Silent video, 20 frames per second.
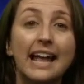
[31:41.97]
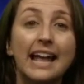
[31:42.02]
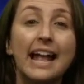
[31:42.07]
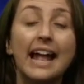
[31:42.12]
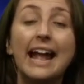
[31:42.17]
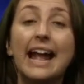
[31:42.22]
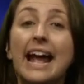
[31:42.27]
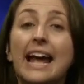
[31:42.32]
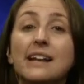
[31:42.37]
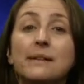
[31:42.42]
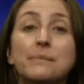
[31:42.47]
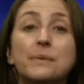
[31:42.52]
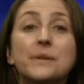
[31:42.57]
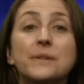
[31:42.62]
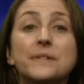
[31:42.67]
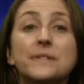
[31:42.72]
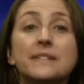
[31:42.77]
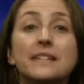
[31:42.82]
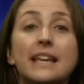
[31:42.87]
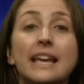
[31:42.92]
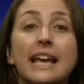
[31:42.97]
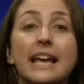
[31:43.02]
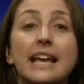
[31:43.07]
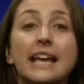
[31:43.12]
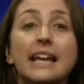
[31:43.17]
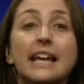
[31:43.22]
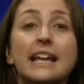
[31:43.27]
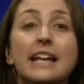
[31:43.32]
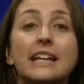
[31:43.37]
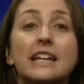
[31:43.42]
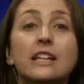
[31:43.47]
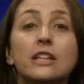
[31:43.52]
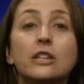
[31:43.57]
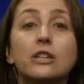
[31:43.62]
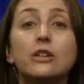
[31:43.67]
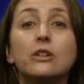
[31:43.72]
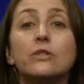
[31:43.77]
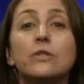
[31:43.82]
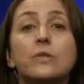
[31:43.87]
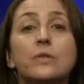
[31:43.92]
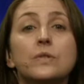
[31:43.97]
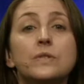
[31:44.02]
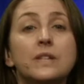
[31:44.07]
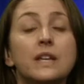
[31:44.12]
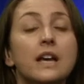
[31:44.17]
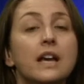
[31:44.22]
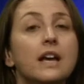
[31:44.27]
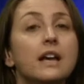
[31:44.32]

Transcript: Animals can use